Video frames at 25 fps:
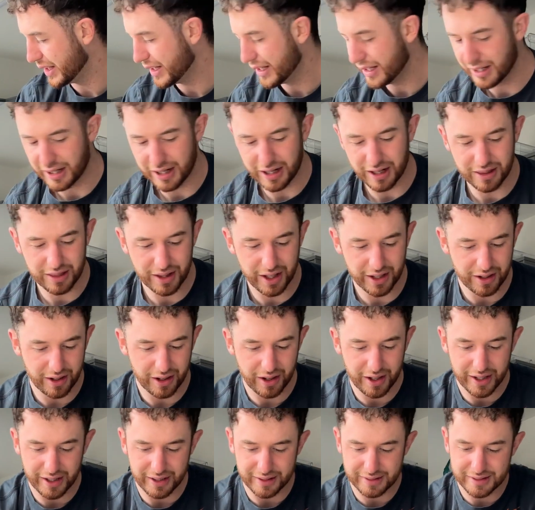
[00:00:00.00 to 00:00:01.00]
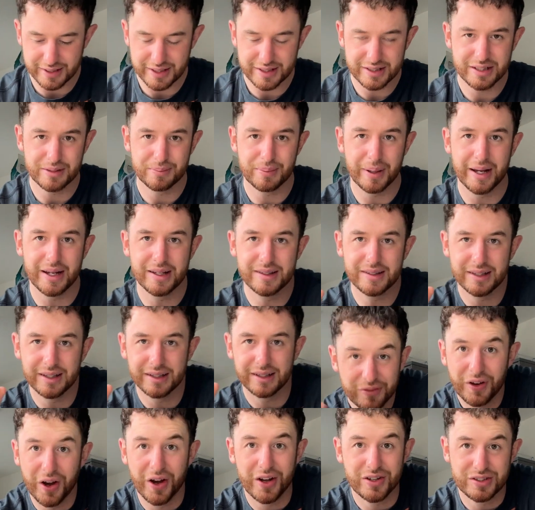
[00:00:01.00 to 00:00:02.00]
here than I anticipated.
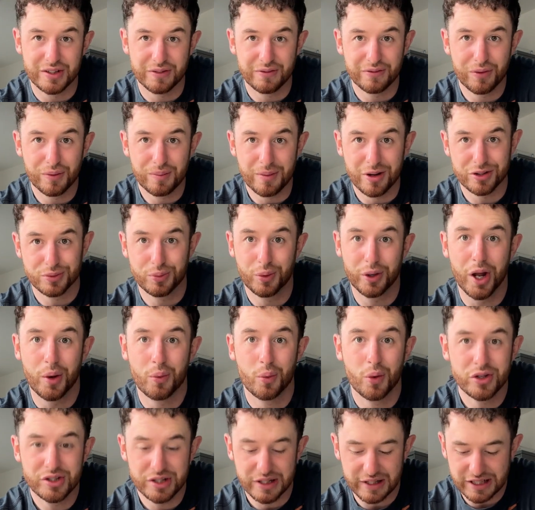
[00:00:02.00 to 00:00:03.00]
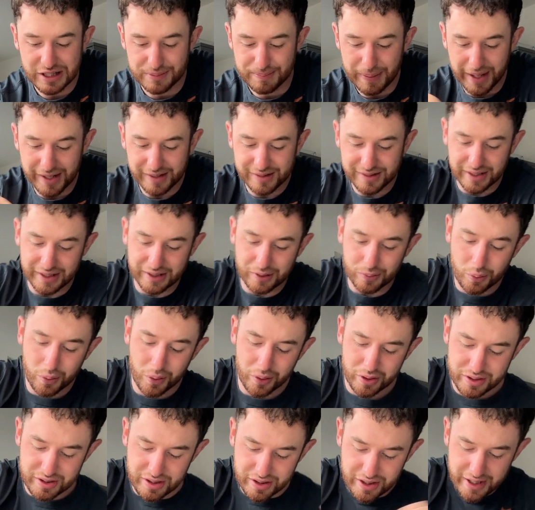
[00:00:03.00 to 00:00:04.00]
First and foremost, what I was expecting
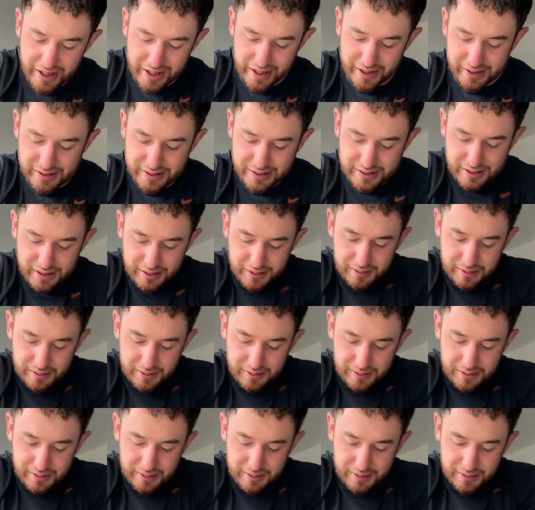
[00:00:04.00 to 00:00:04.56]
was this.